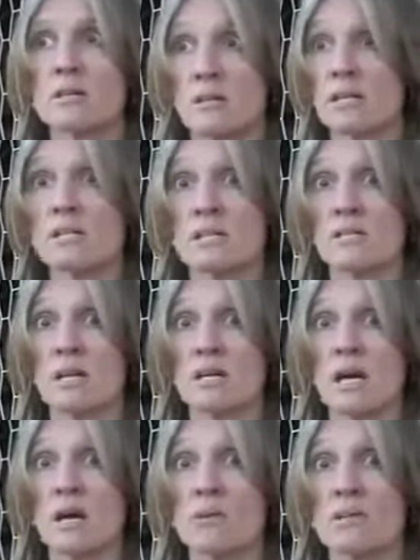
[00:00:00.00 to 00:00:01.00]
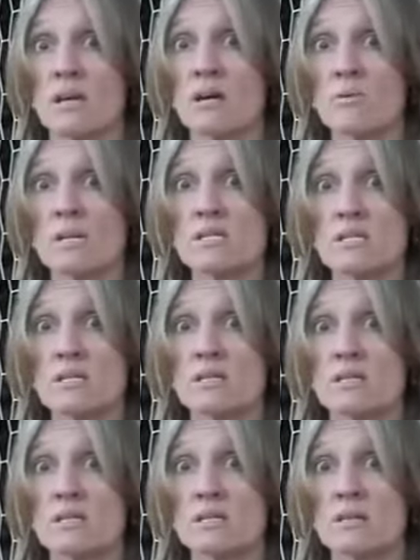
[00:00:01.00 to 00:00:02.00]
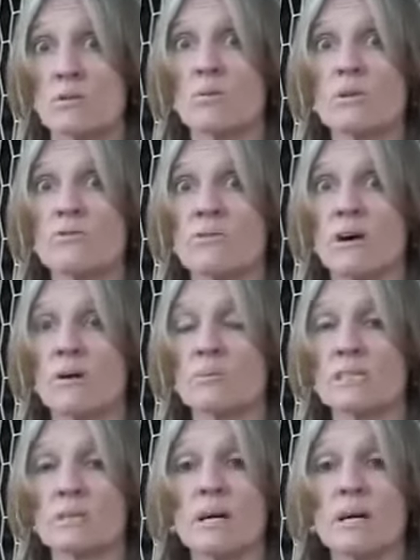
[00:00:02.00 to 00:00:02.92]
they came and they arrested all the farmers.